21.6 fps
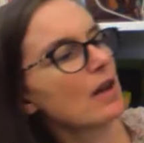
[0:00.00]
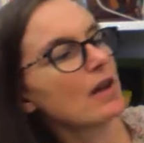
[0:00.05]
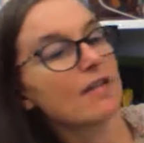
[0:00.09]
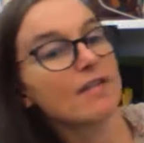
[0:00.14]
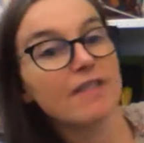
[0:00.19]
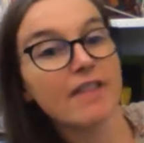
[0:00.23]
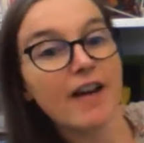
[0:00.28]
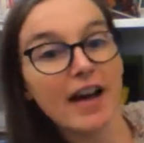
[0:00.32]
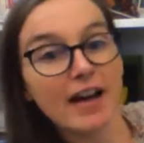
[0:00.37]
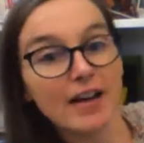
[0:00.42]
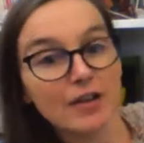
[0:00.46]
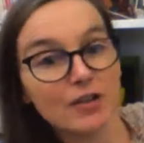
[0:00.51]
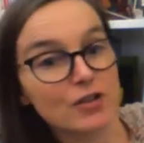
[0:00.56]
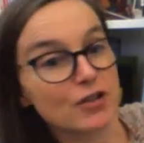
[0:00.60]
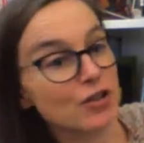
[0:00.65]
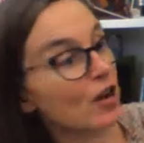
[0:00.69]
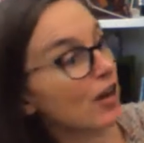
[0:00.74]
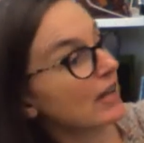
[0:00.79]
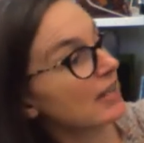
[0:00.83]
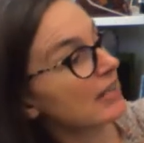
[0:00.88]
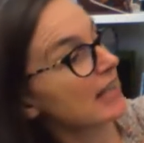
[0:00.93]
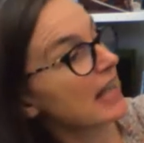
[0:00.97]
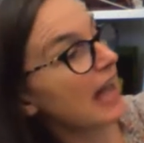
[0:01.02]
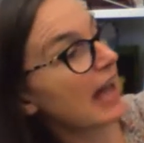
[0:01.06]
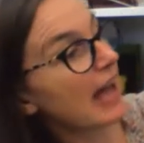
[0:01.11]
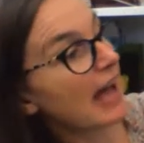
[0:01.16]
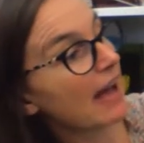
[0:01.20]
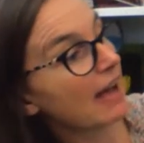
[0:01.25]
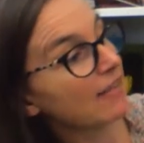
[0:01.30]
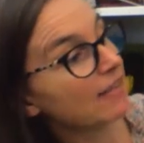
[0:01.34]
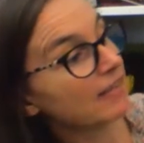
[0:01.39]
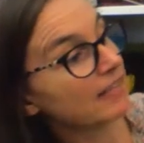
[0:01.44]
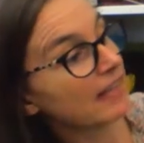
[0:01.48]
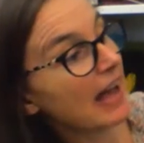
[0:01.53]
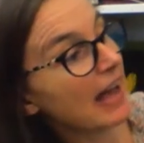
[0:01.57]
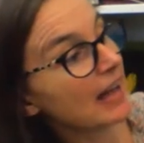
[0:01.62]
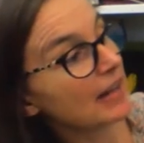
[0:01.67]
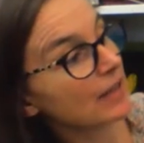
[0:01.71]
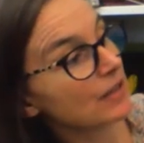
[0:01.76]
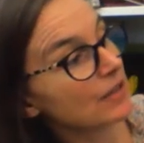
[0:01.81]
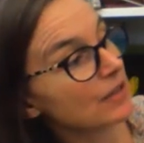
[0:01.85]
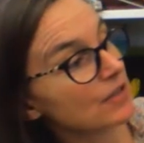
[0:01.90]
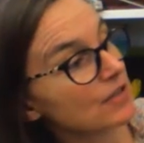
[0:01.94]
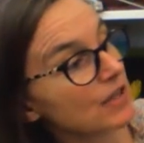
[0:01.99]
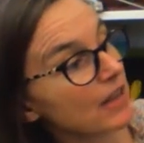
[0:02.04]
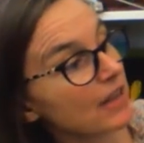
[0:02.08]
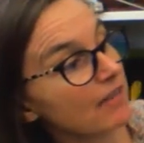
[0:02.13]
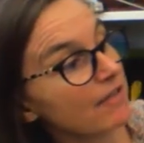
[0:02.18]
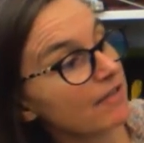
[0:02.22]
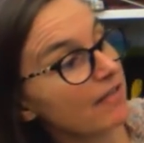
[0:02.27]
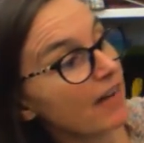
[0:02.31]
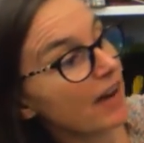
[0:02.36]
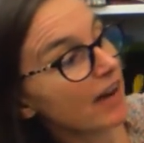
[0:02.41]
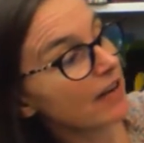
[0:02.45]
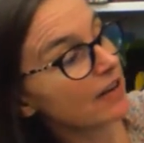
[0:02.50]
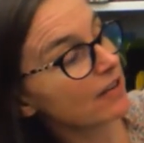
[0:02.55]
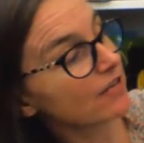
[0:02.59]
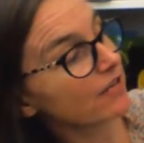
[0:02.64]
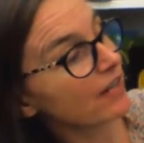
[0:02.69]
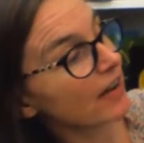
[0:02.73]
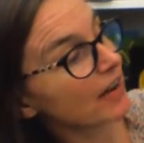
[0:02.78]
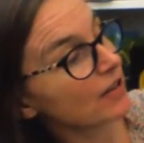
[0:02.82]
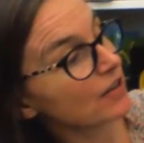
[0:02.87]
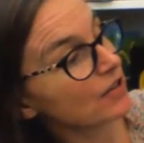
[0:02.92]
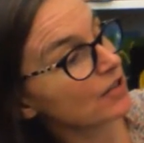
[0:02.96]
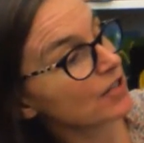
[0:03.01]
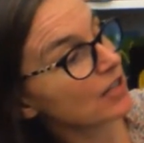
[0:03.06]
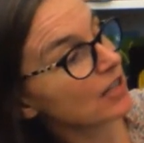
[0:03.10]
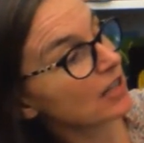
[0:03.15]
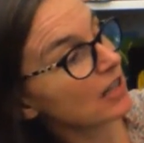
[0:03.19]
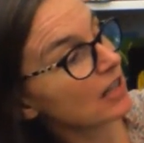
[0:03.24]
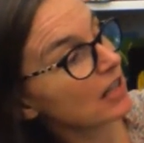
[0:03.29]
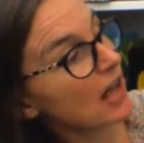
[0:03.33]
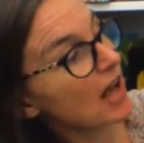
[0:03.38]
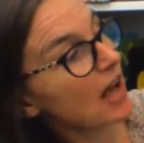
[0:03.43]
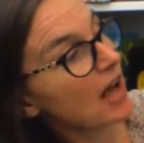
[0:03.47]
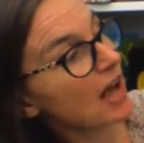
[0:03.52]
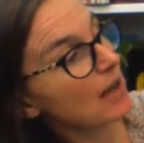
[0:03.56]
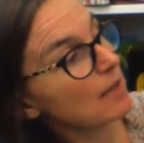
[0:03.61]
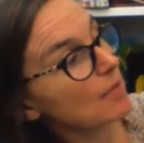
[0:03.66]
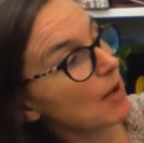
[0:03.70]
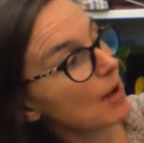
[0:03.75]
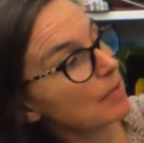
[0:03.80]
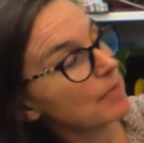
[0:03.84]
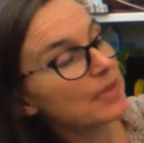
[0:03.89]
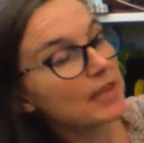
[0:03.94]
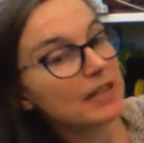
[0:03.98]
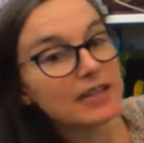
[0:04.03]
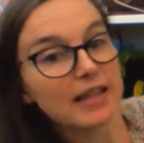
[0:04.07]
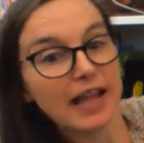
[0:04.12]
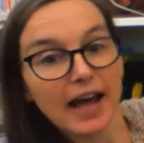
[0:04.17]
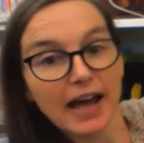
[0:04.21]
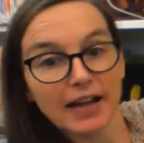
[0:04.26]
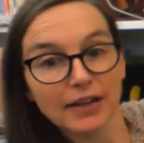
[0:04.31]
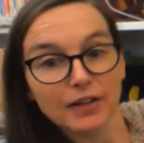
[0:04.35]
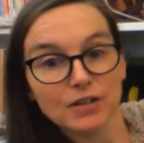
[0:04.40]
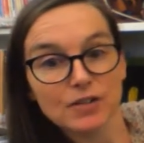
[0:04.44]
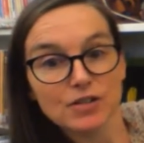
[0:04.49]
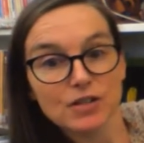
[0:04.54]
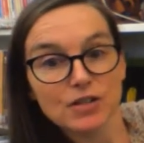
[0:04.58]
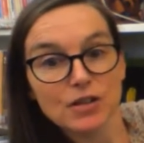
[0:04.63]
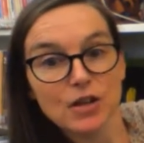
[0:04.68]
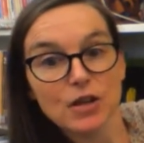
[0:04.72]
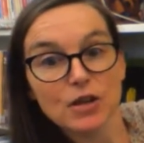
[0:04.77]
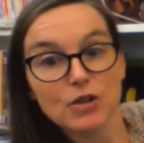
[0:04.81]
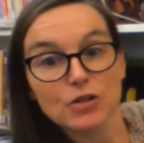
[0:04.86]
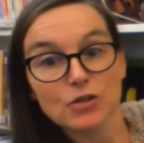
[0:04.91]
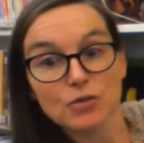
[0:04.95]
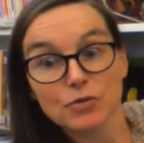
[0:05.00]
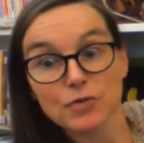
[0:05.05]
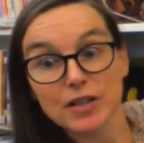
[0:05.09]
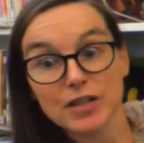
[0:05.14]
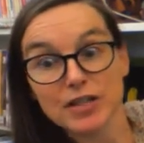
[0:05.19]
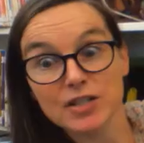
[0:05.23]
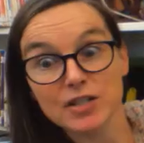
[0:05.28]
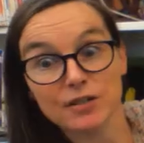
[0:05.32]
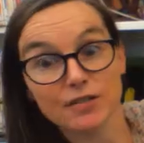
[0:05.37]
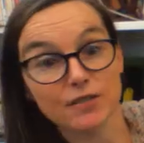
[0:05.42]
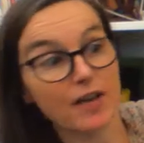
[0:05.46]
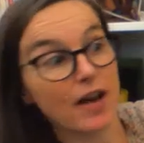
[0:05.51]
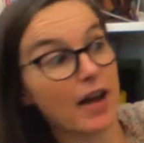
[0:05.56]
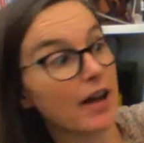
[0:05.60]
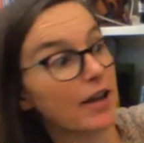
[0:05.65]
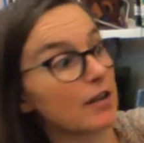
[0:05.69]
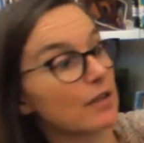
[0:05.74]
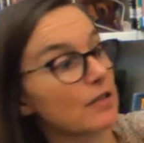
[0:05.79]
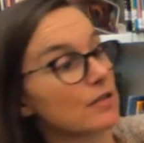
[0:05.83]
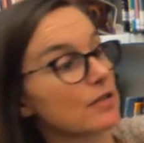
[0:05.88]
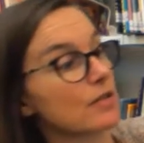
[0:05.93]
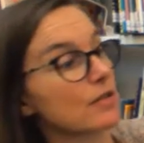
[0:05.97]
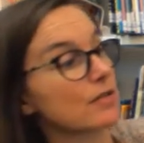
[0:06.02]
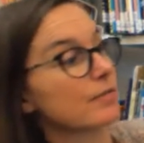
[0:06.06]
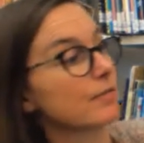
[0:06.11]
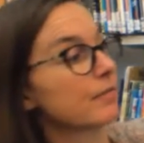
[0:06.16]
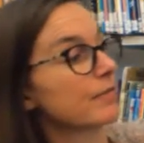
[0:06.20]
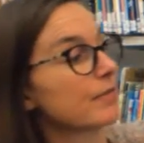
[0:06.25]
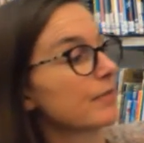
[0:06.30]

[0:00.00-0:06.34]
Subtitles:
Fire trucks have ladders, and firefighters climb up the ladders to reach the fires.